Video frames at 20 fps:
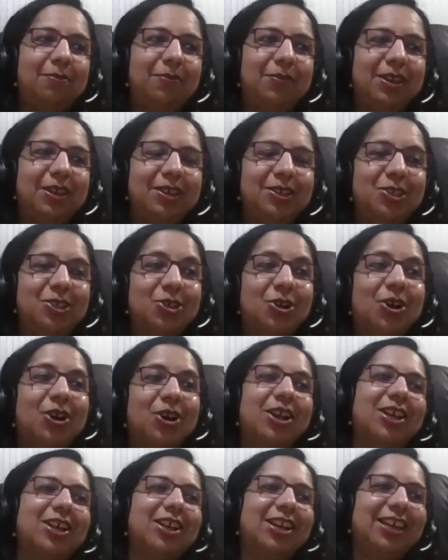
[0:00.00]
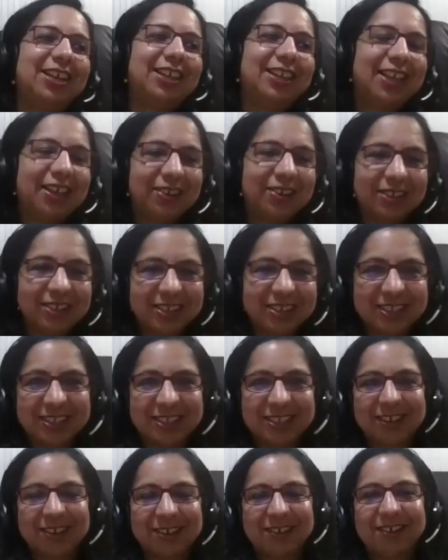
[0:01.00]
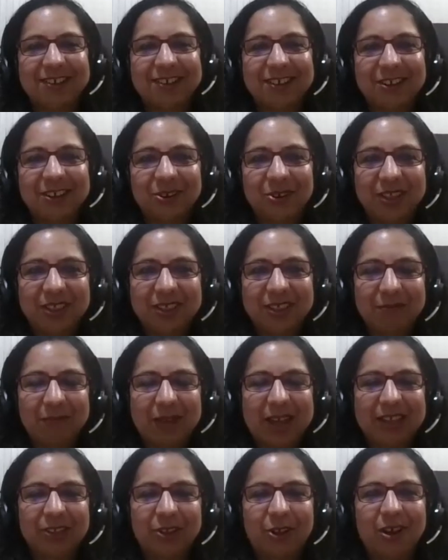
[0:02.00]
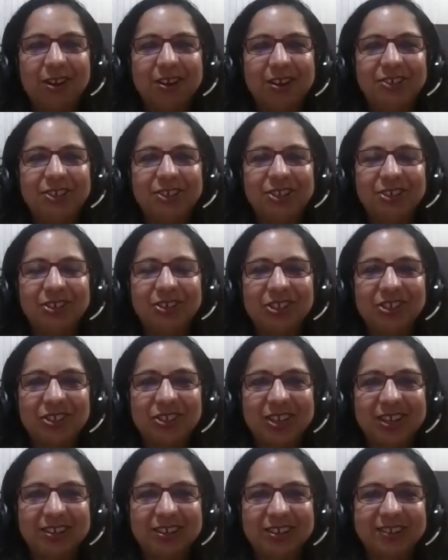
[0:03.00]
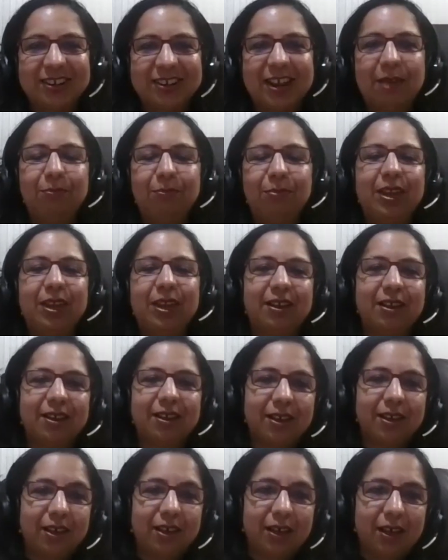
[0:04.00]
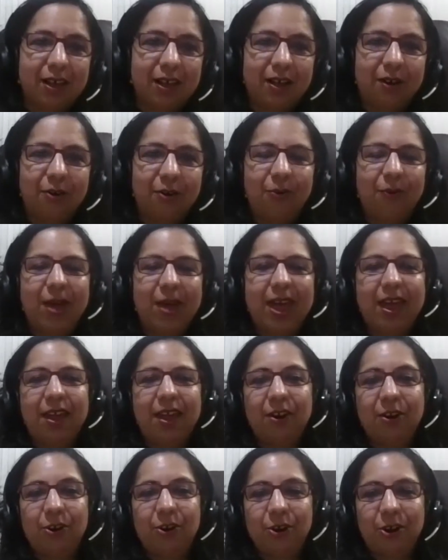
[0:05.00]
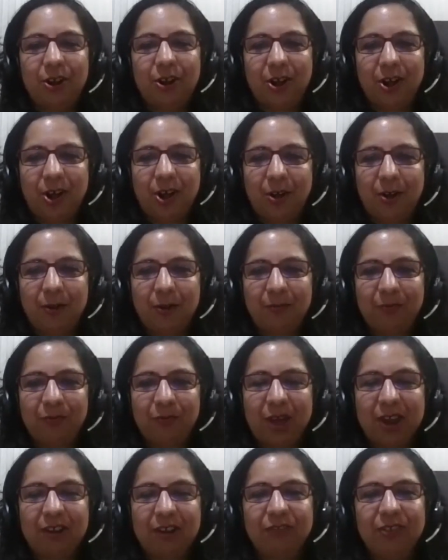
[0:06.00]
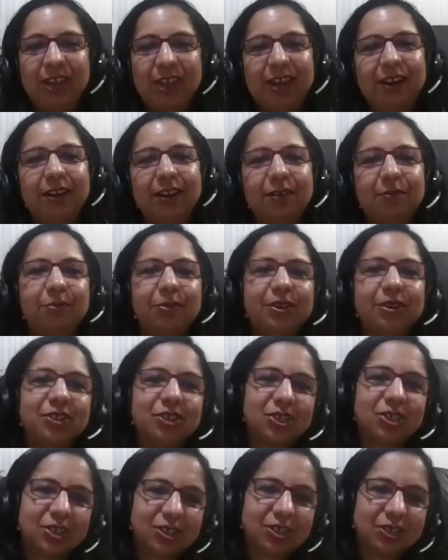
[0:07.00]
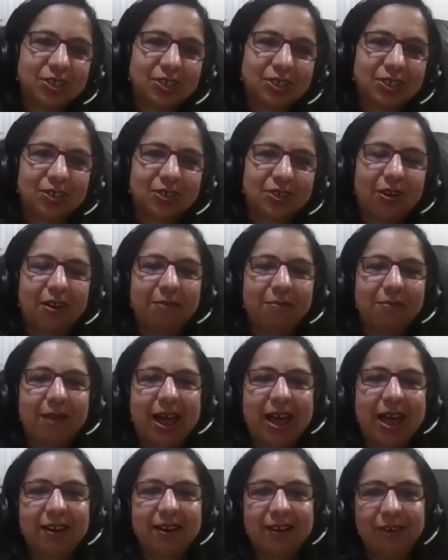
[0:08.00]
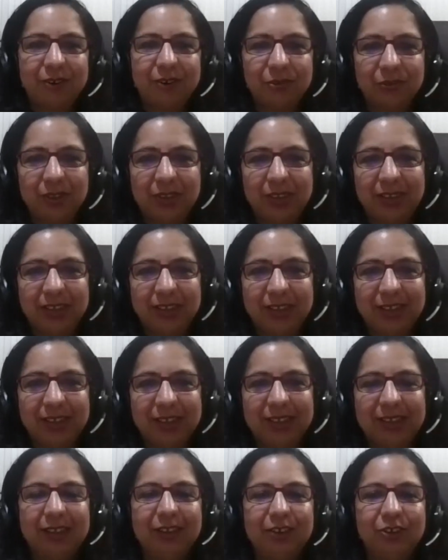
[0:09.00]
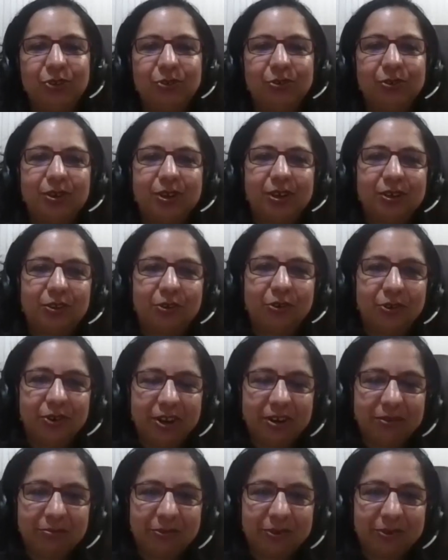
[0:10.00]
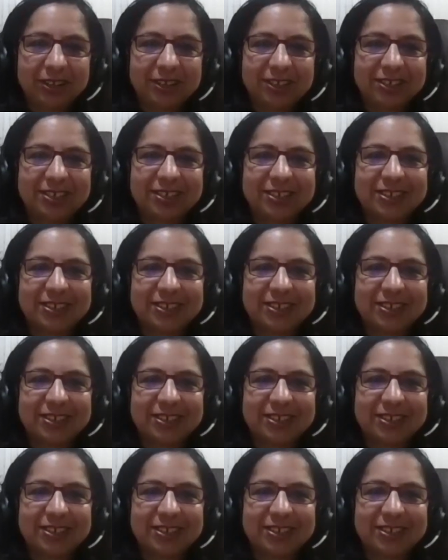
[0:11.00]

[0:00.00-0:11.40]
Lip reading: historically there is, in the mythology also there's an epic where one of the Indian princes got married to a Korean prince.